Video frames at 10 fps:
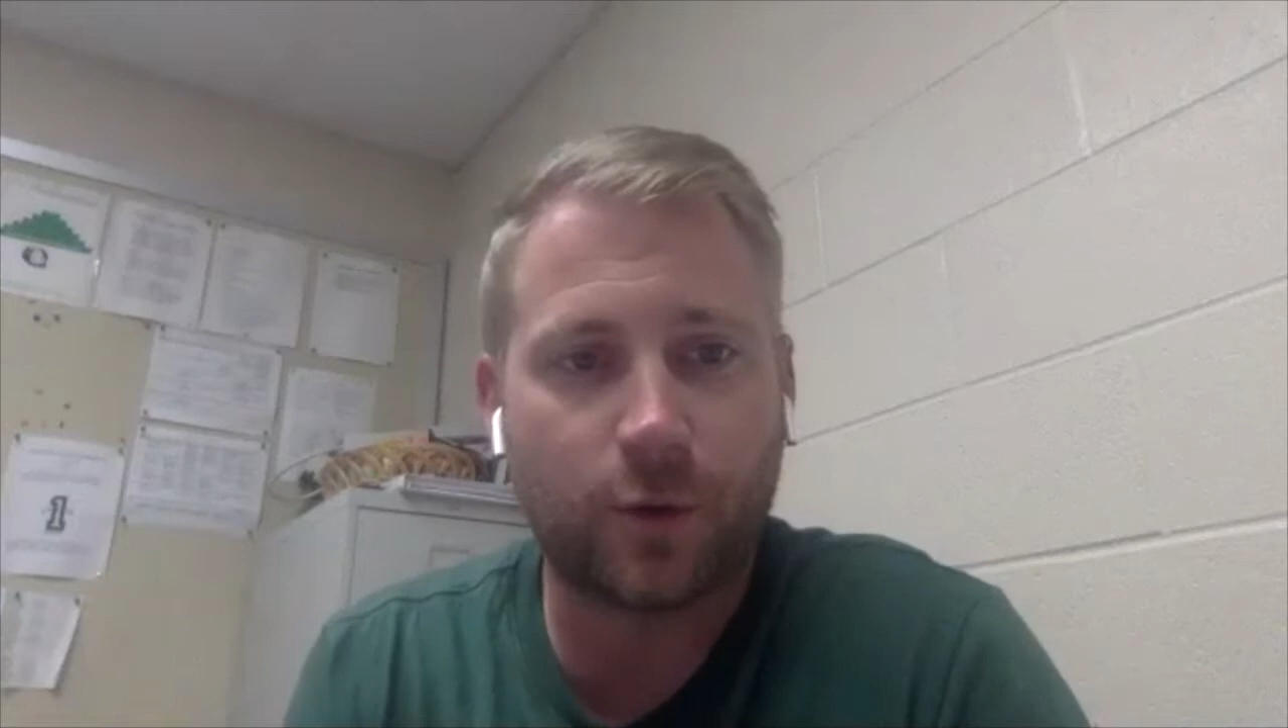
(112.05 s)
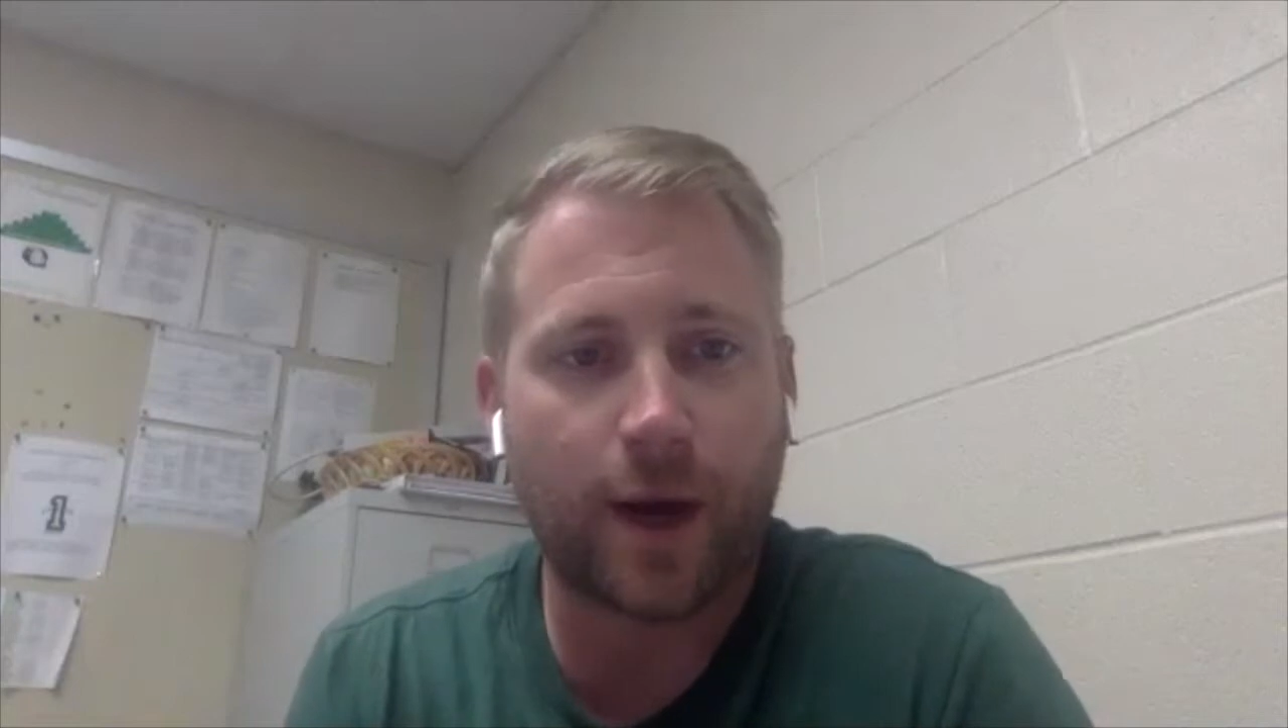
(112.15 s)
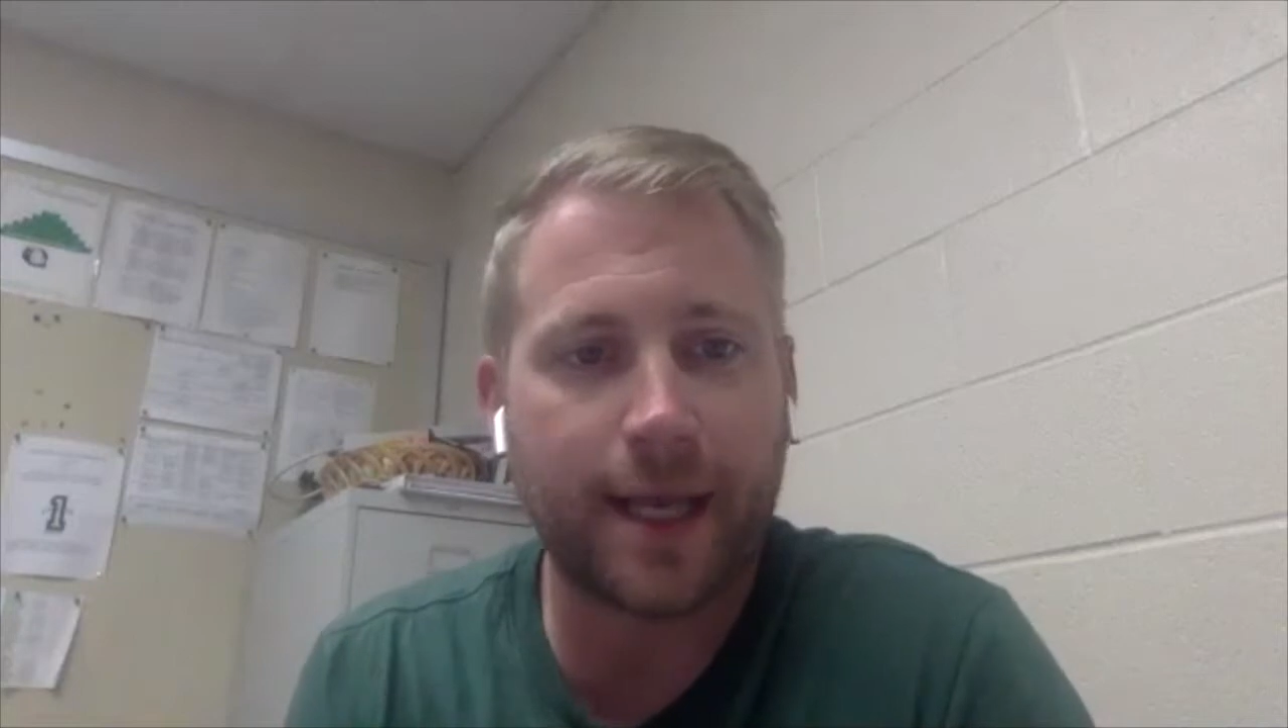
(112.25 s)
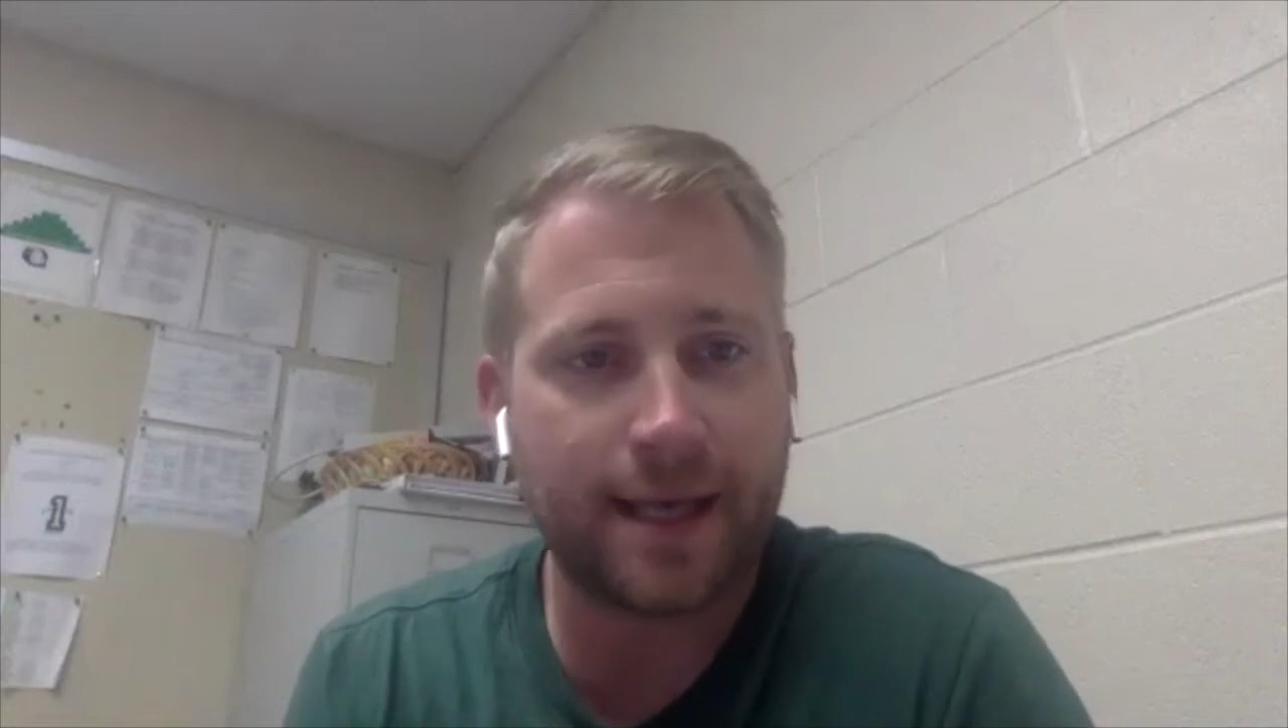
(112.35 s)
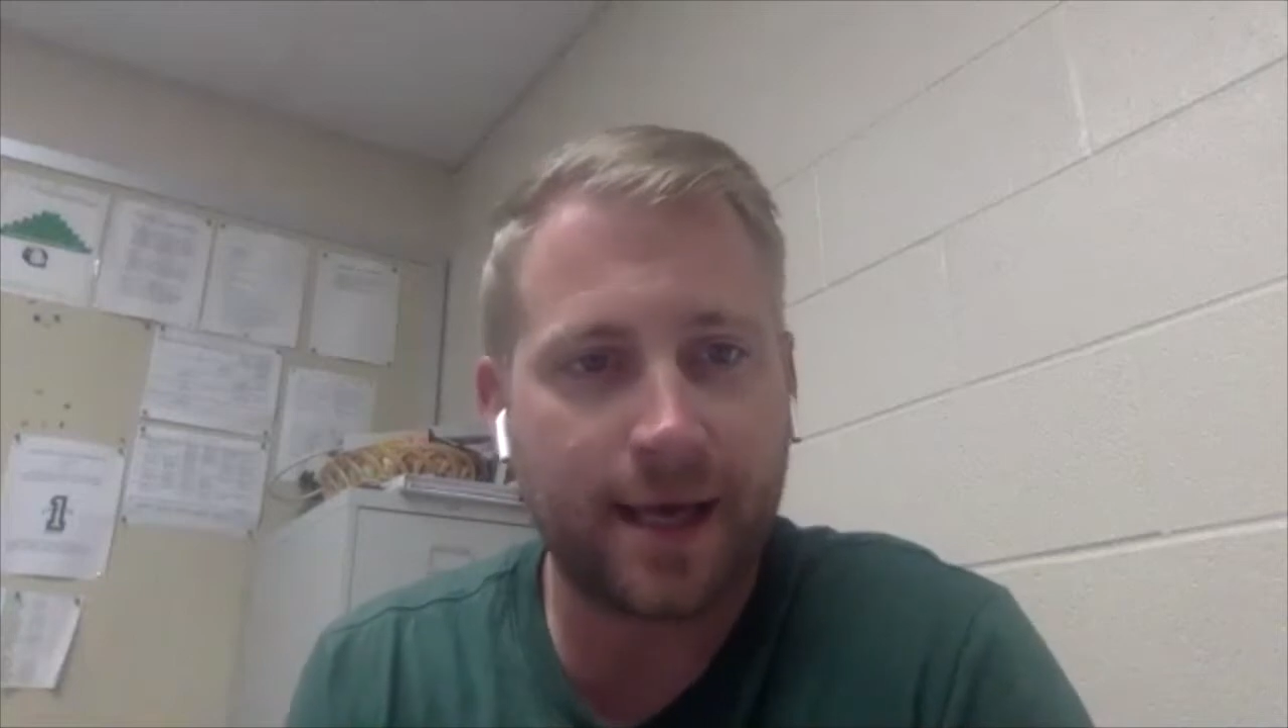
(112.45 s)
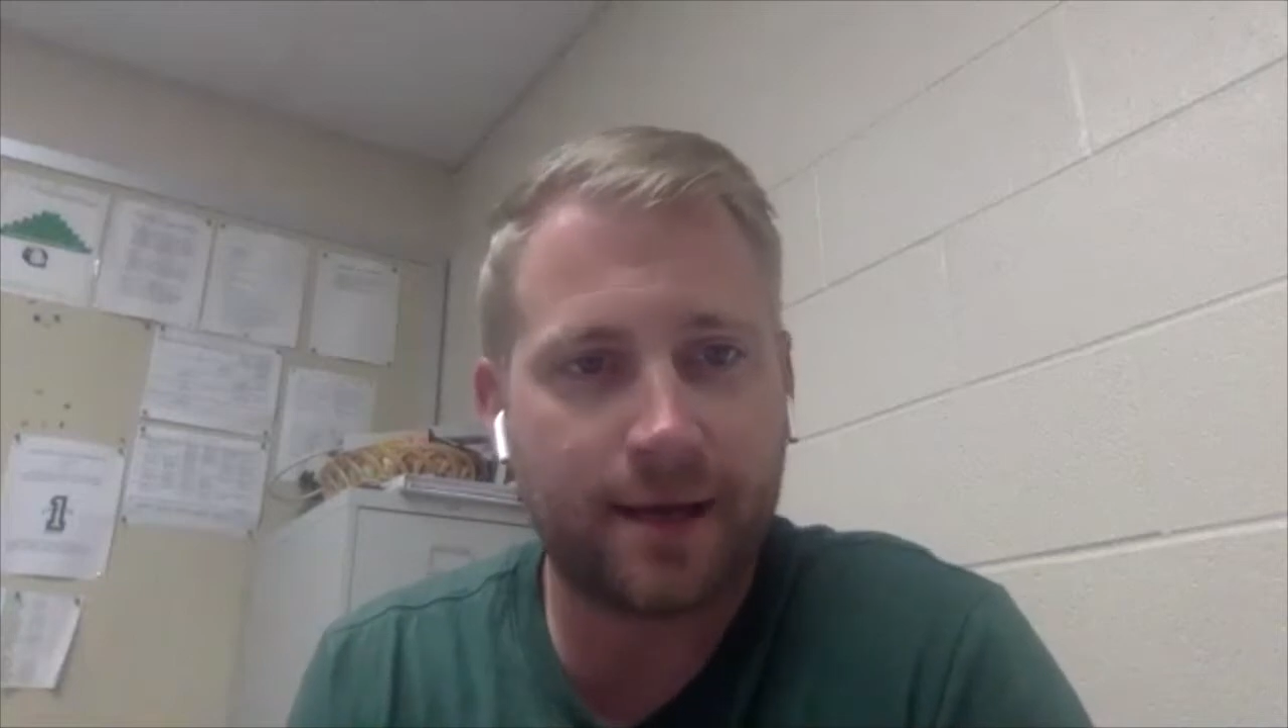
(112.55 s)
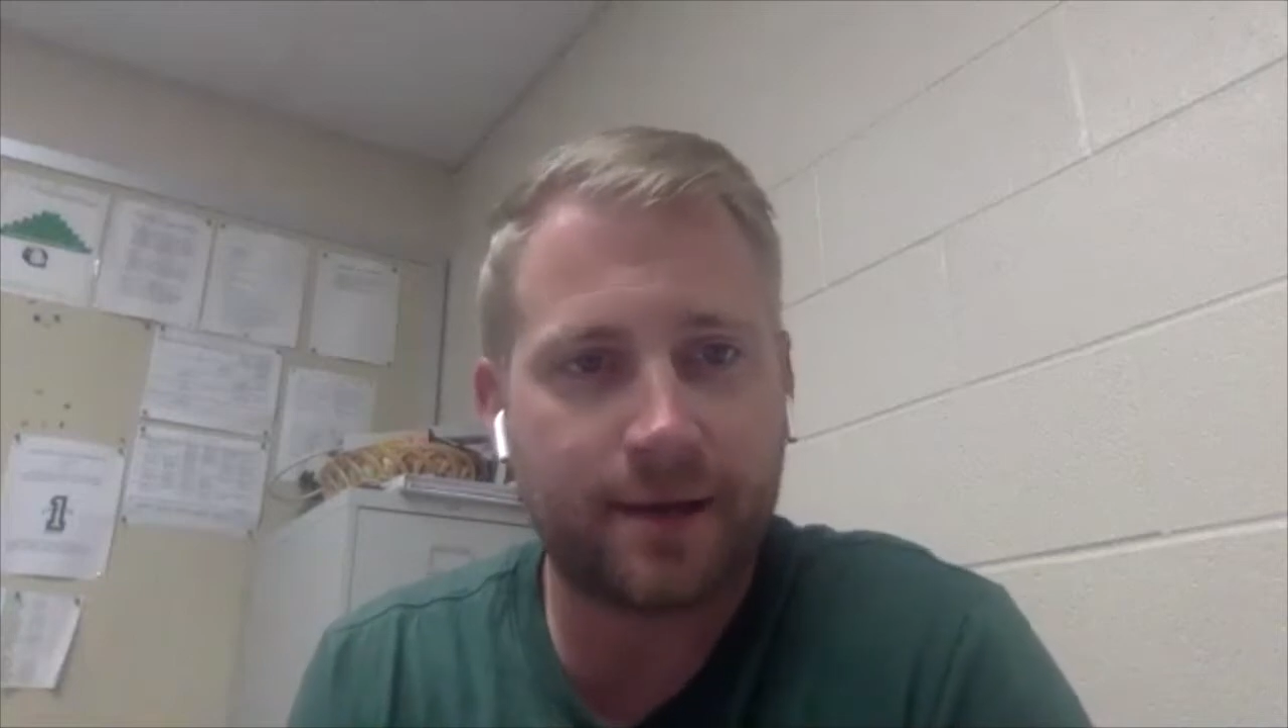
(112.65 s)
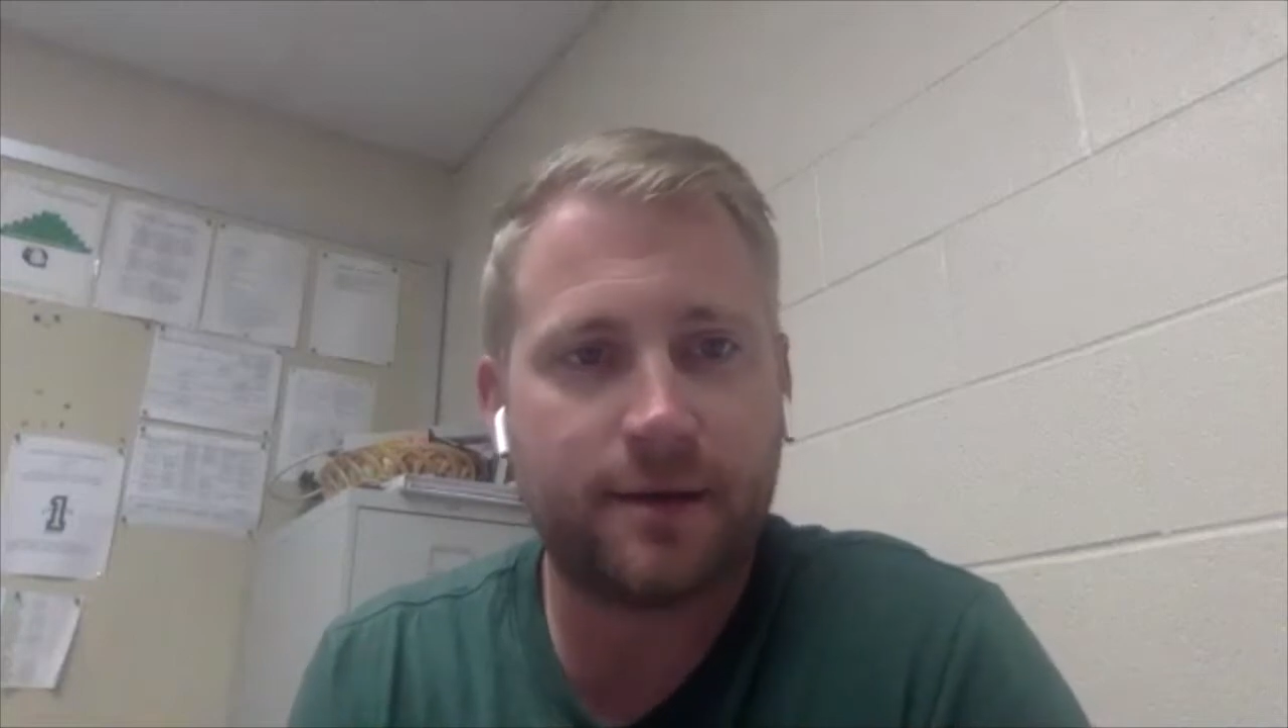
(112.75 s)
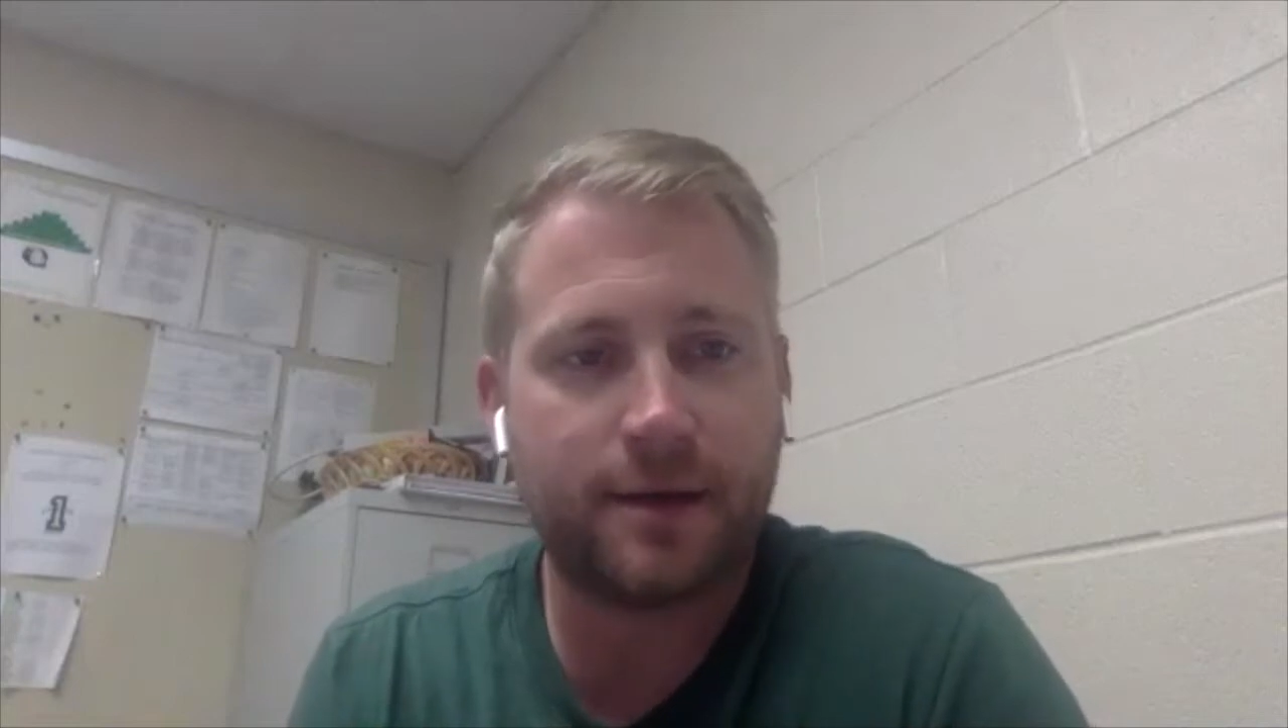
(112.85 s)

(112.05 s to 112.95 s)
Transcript: quite yet.